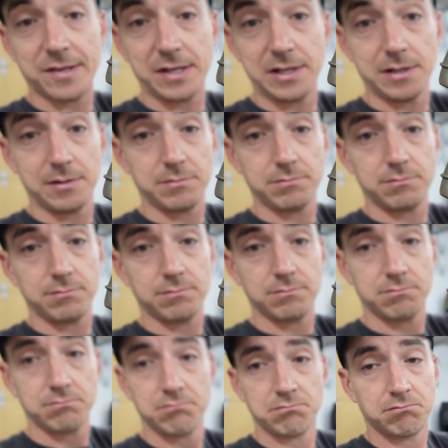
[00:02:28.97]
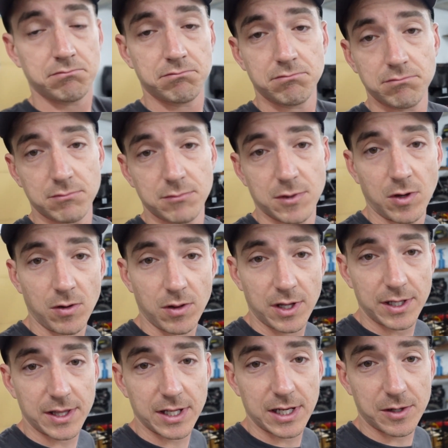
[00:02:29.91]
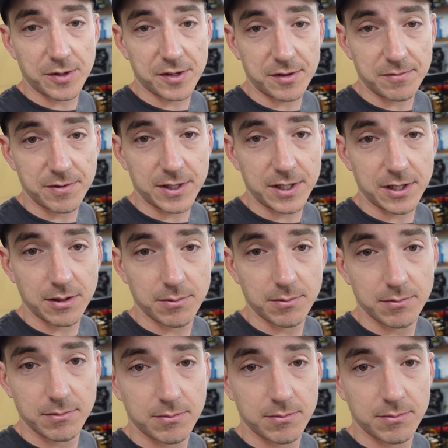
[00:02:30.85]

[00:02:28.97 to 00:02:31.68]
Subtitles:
in it. Don't light the house on fire.